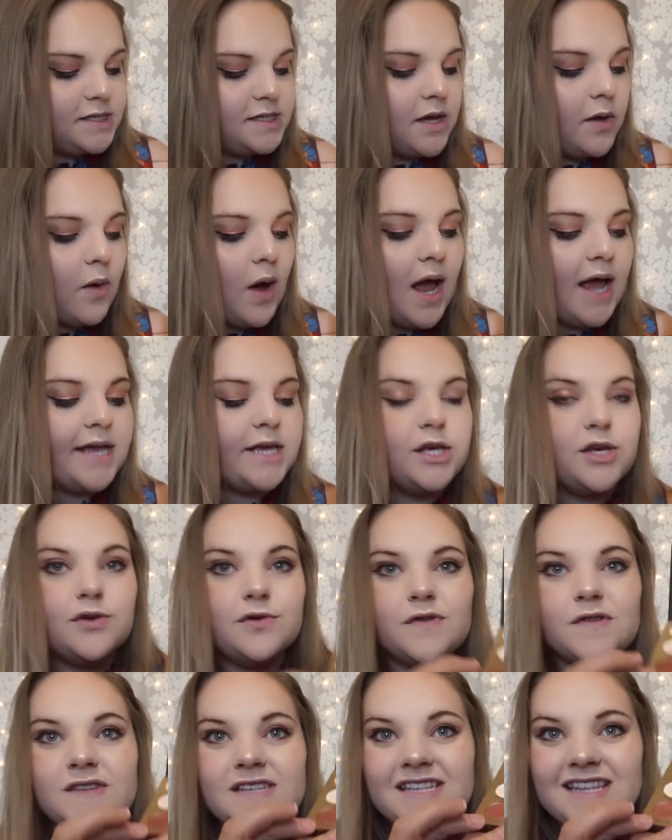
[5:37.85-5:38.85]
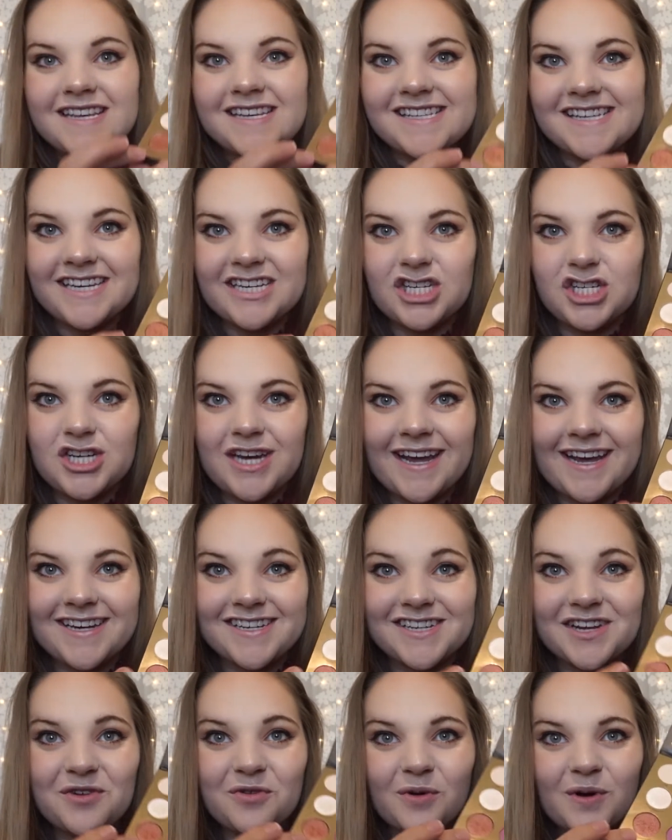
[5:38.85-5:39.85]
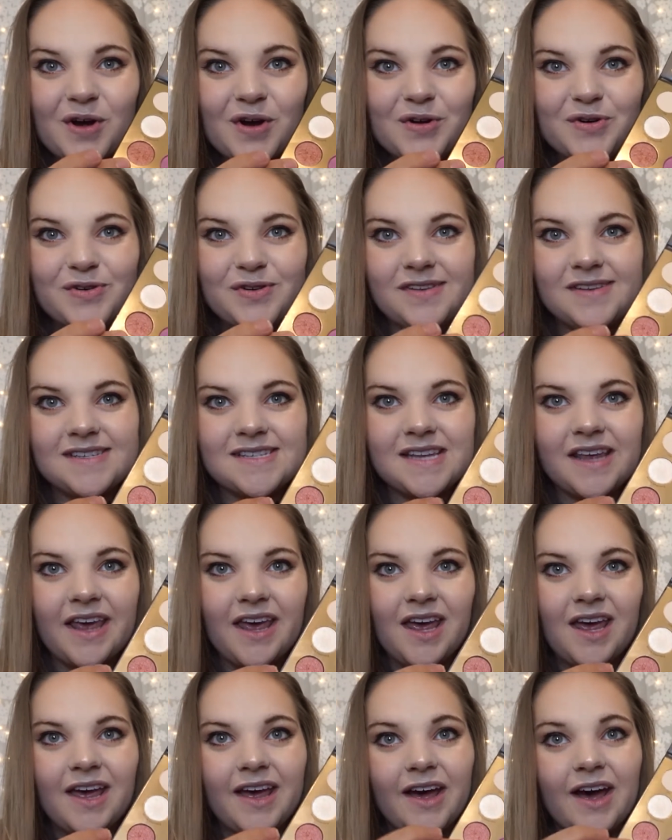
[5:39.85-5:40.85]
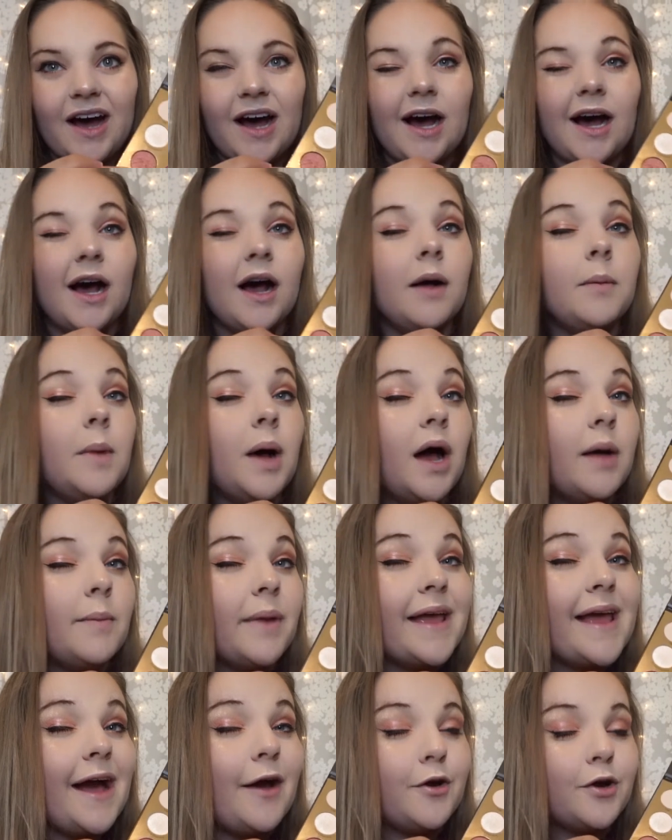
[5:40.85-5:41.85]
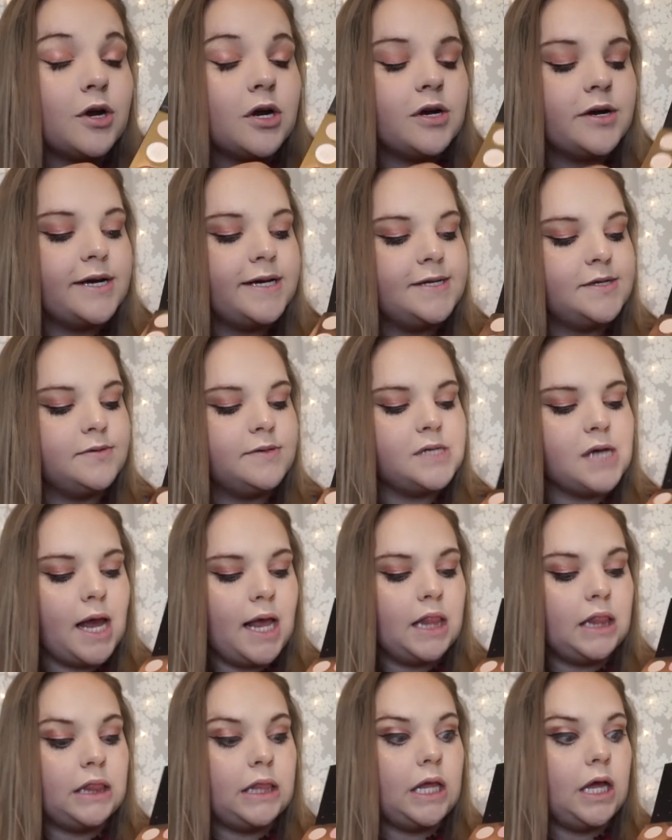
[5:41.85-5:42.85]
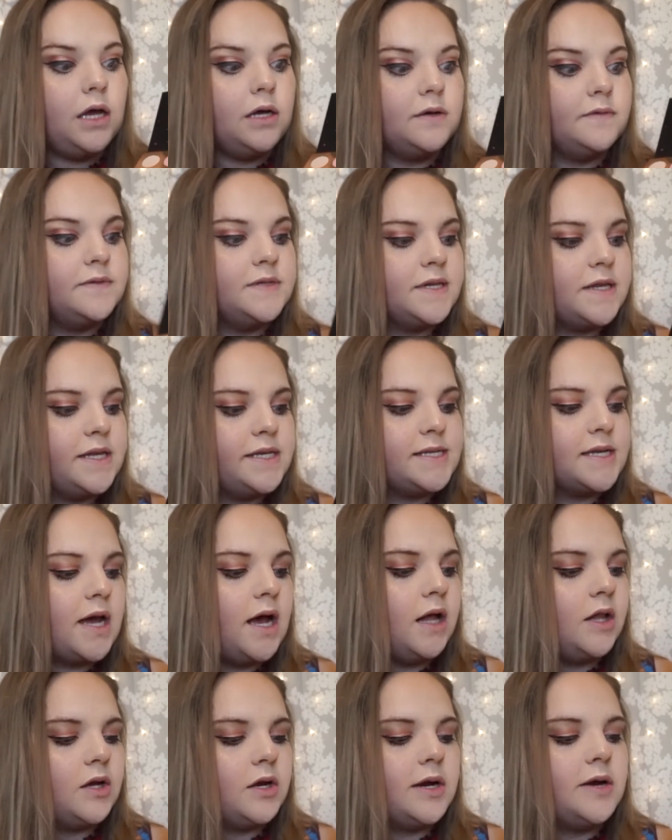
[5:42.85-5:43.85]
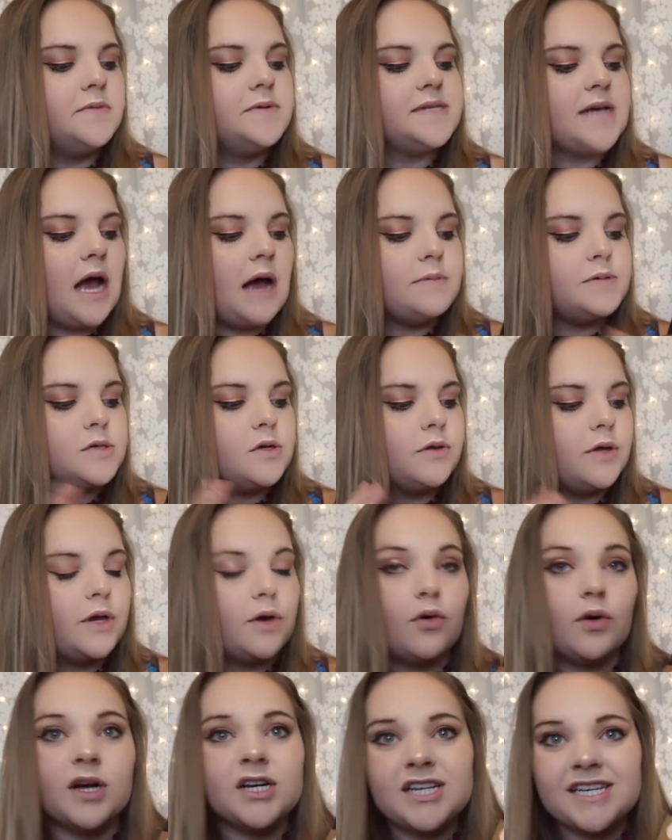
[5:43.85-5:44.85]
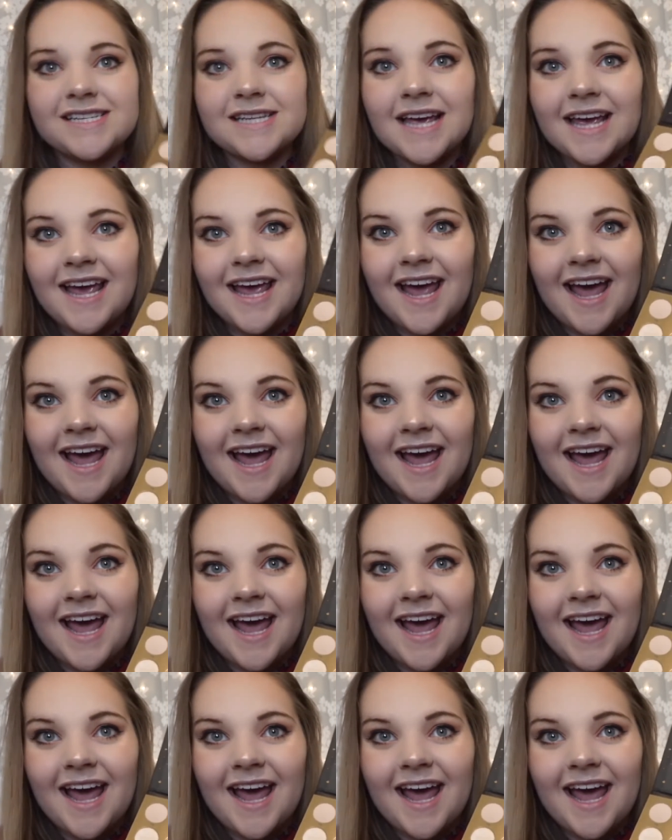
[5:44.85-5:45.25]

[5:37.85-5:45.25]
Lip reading: So I used this Enchanted Rose on my outer crease, which I loved this color. It was absolutely gorgeous.